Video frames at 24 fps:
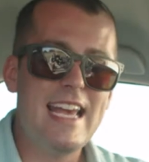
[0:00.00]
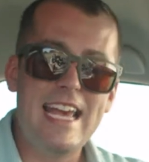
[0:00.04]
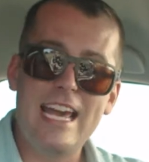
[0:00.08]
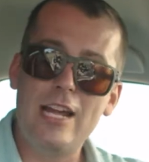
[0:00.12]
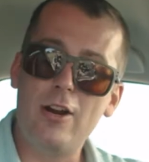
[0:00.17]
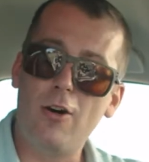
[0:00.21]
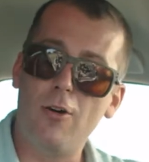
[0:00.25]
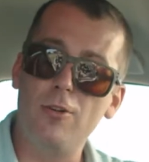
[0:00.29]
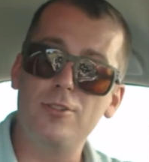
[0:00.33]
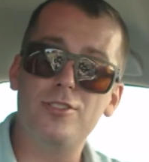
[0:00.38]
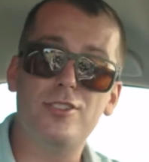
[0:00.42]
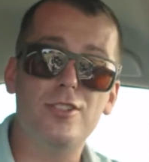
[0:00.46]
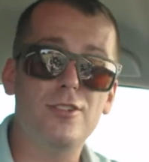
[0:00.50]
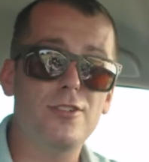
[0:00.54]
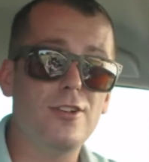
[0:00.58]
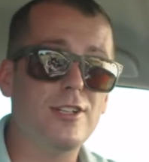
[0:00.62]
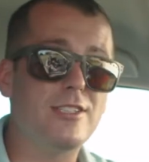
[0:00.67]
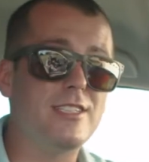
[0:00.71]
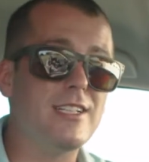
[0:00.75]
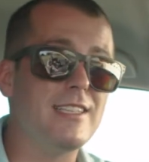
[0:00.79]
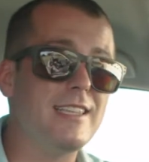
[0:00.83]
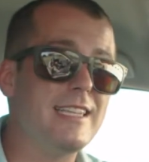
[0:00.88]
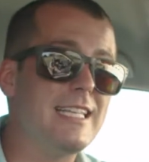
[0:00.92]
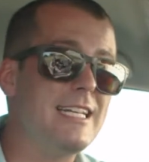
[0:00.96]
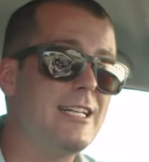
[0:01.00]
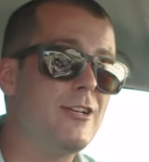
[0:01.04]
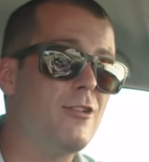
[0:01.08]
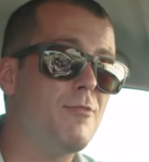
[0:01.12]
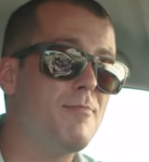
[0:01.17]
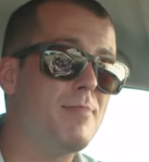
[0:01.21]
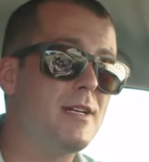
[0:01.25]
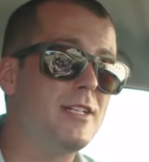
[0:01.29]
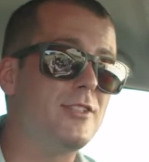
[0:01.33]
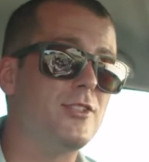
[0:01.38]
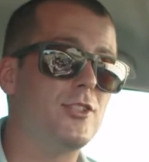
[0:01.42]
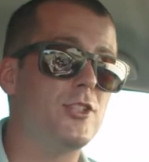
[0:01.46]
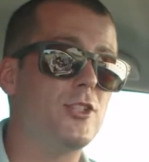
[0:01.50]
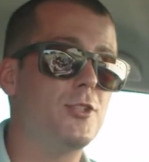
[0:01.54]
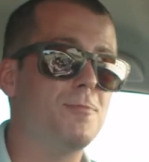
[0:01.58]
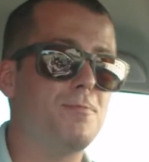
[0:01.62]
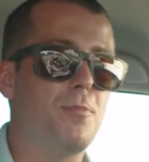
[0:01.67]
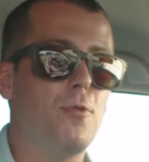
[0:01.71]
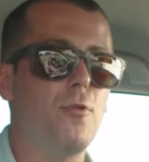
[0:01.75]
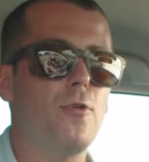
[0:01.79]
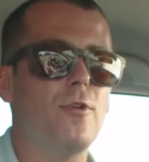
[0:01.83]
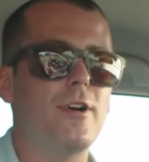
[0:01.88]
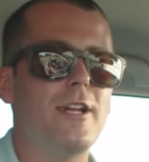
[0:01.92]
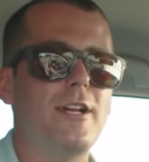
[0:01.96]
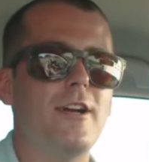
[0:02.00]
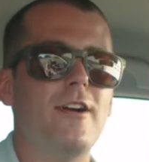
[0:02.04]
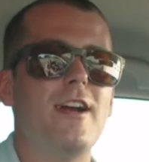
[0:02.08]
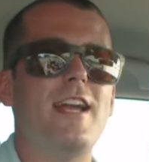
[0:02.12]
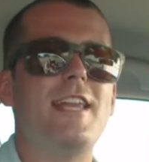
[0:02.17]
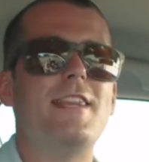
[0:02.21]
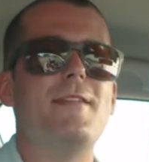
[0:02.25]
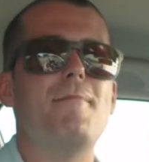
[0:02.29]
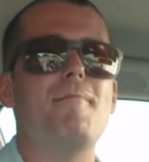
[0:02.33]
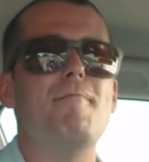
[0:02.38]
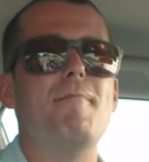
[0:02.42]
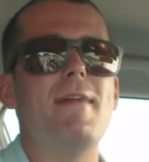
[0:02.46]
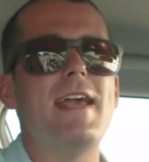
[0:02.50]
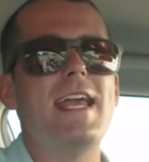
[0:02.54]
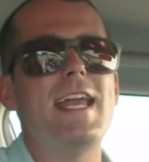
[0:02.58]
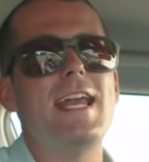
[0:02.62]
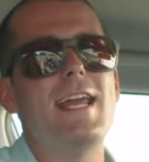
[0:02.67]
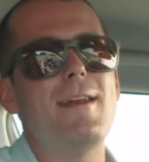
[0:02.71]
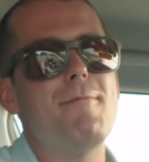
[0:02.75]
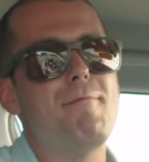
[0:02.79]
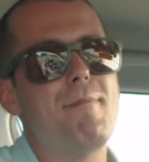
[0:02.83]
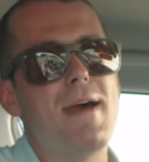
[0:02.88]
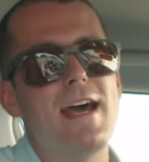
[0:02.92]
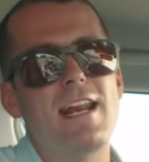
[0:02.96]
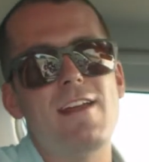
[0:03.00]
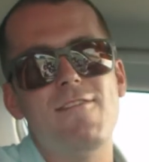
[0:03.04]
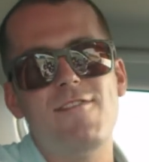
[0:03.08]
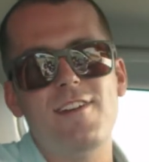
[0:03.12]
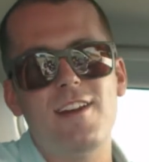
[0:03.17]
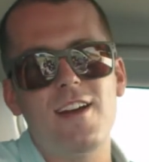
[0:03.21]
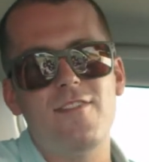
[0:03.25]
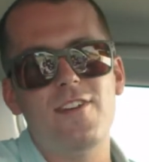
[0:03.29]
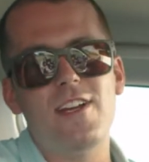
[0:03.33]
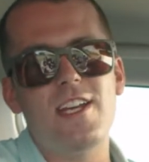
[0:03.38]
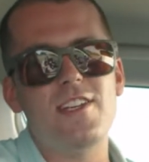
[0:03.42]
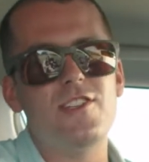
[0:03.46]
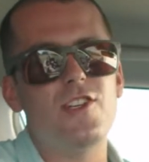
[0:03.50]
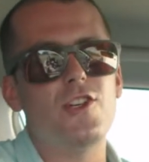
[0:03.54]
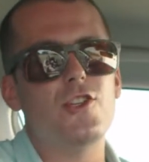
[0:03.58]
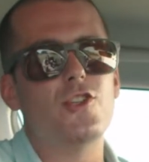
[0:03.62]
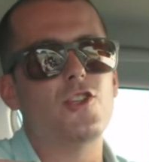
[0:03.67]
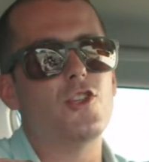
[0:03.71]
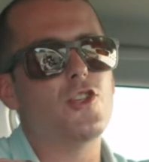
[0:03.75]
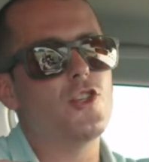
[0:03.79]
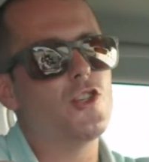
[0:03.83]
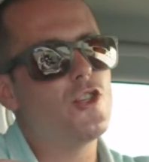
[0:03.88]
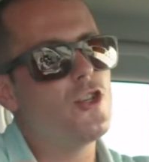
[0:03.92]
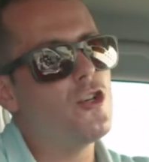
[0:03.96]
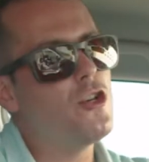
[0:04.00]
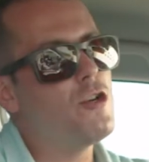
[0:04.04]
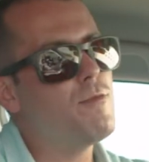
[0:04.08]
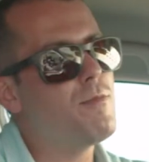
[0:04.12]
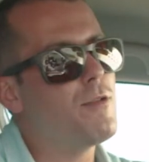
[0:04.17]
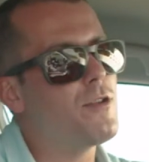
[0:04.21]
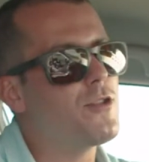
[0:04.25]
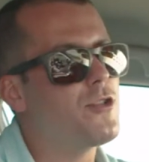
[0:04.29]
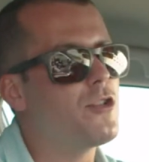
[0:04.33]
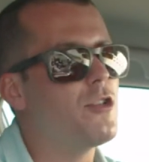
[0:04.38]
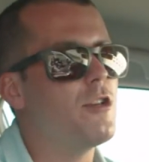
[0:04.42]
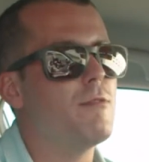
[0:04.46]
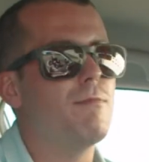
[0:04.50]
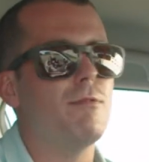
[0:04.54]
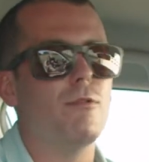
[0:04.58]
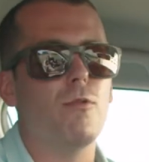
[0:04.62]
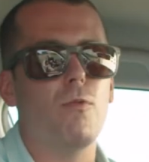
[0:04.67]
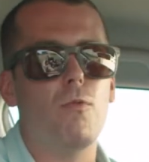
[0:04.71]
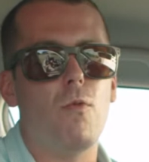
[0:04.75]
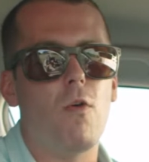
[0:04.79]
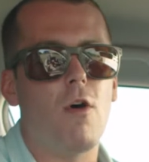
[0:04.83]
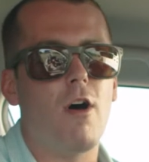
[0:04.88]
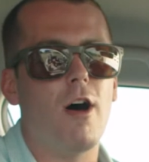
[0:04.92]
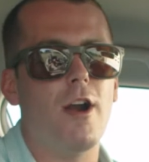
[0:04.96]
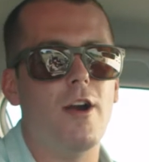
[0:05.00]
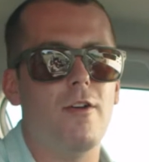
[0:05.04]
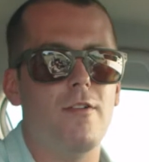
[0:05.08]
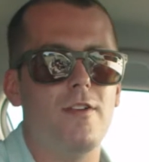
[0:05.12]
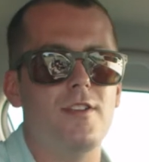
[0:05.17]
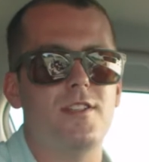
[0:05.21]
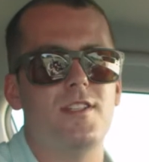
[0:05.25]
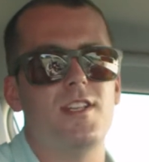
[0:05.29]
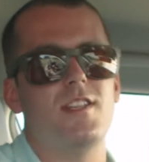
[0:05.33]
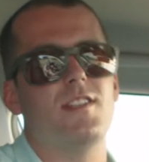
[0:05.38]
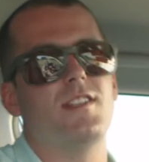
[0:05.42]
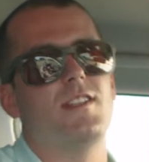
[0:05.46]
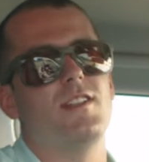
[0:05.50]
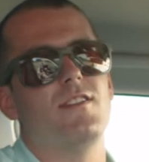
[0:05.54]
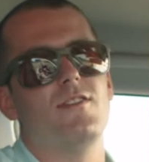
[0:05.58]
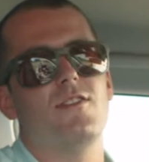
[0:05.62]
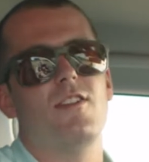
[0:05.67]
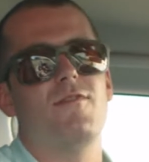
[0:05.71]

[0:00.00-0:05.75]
It also looks a little bit sportier, and the main benefit of it is it is super, super water resistant.